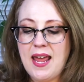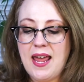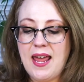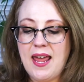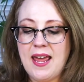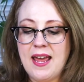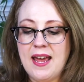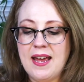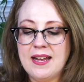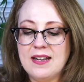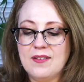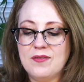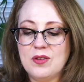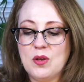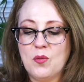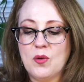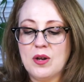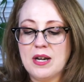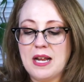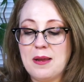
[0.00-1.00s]
And if
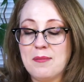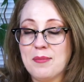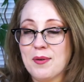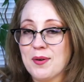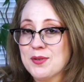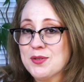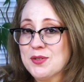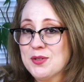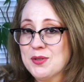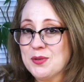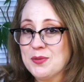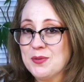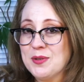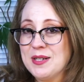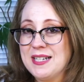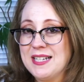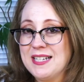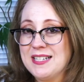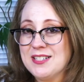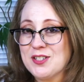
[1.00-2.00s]
you want a personal
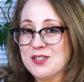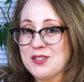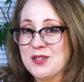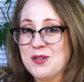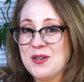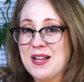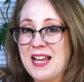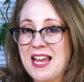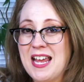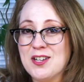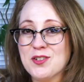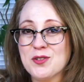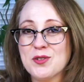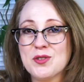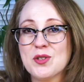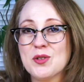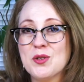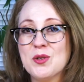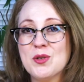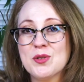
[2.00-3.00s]
reading, just go to Angel
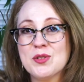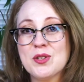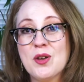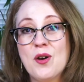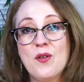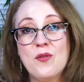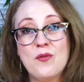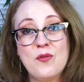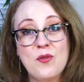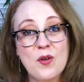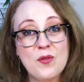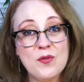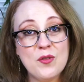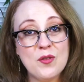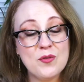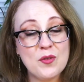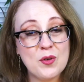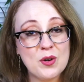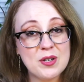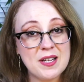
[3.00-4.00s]
Souls
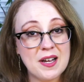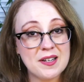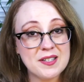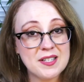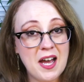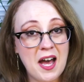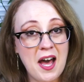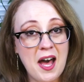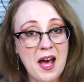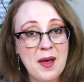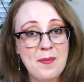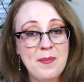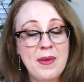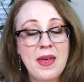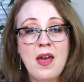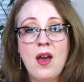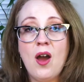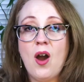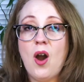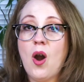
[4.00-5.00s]
444.com.
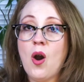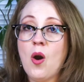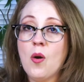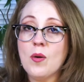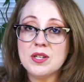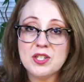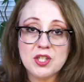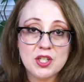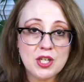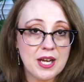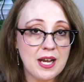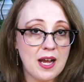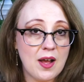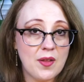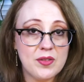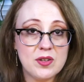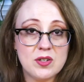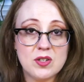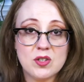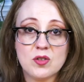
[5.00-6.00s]
Always check
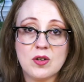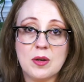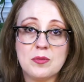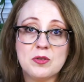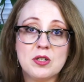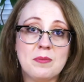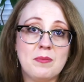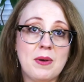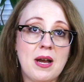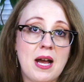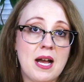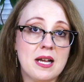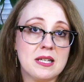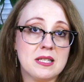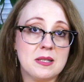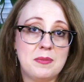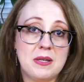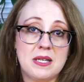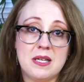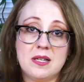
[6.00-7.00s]
out the description
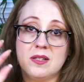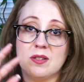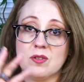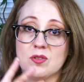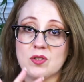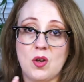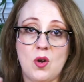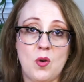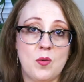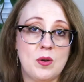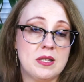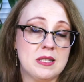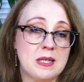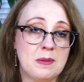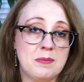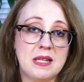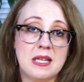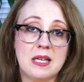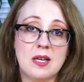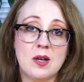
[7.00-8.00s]
box because there's always
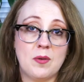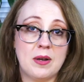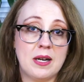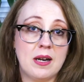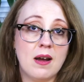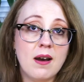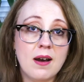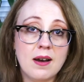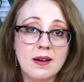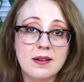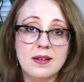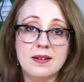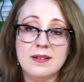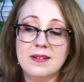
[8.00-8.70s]
something going on,